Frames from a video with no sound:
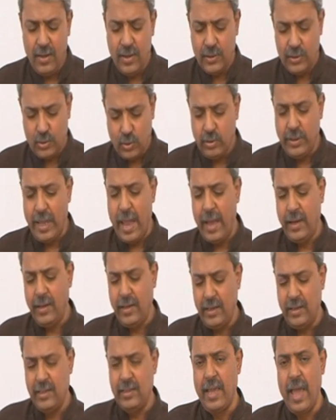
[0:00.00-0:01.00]
so that
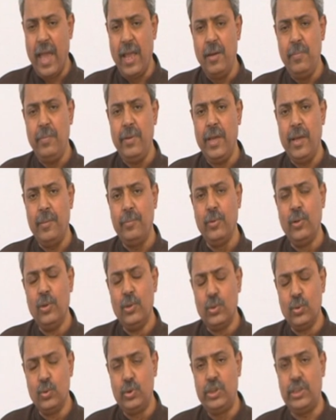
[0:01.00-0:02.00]
it can be able
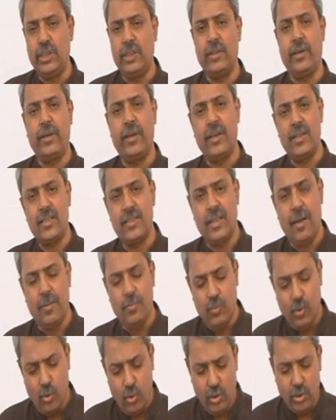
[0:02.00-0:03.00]
to generate some
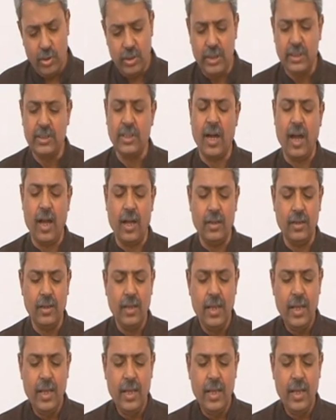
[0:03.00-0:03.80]
more return,